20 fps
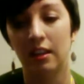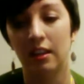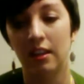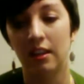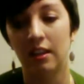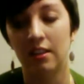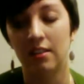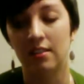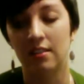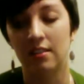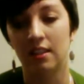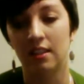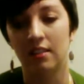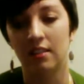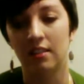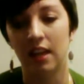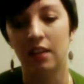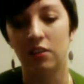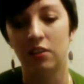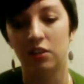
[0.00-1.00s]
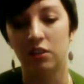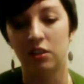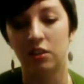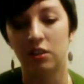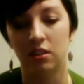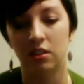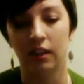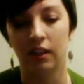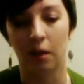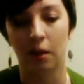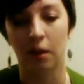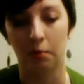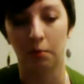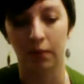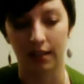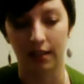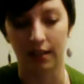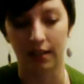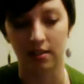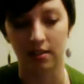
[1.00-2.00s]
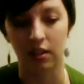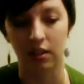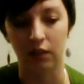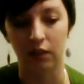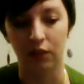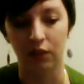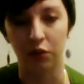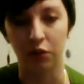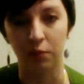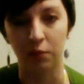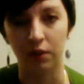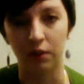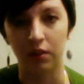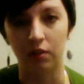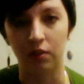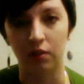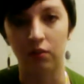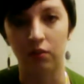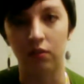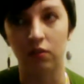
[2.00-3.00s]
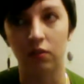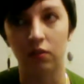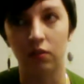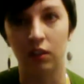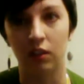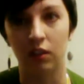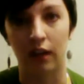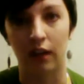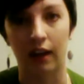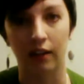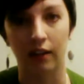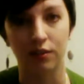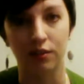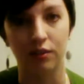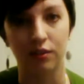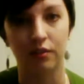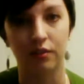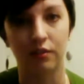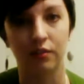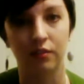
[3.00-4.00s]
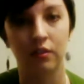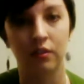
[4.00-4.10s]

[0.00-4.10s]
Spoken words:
its attention to the complexity of human interaction.